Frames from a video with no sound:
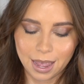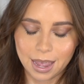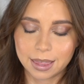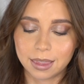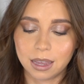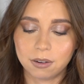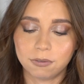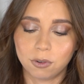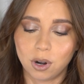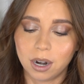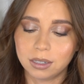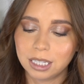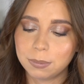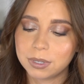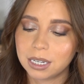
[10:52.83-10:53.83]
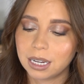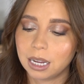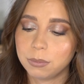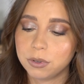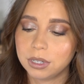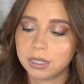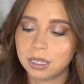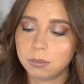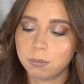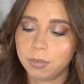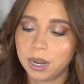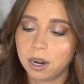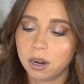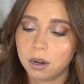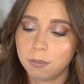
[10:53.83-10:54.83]
And then for our lipstick, I'm using the
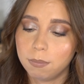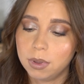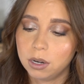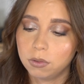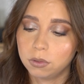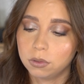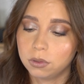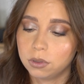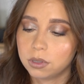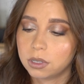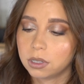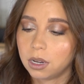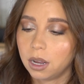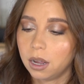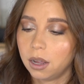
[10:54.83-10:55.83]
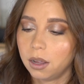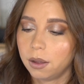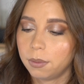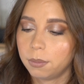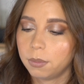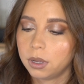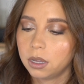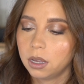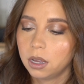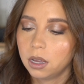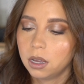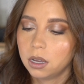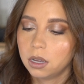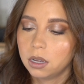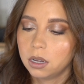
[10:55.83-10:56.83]
bareMinerals, I
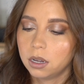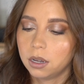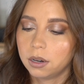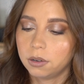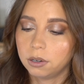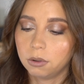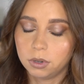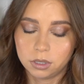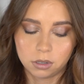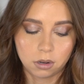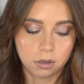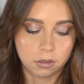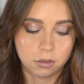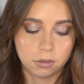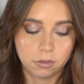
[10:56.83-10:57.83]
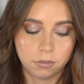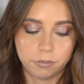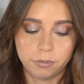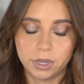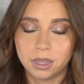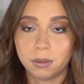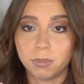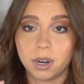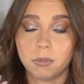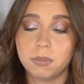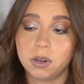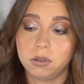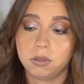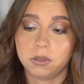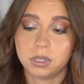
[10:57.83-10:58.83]
don't know what it's called, but the
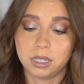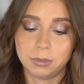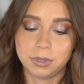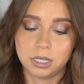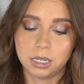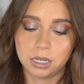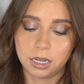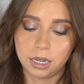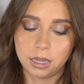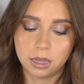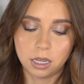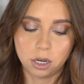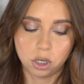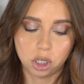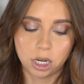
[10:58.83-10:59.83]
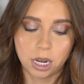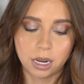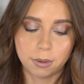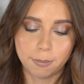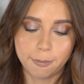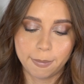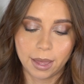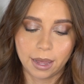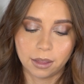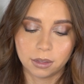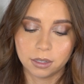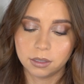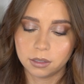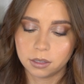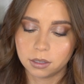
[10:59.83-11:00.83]
bareMinerals lipstick in the shade
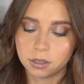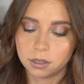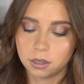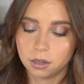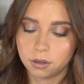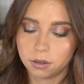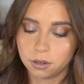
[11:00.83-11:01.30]
Balance.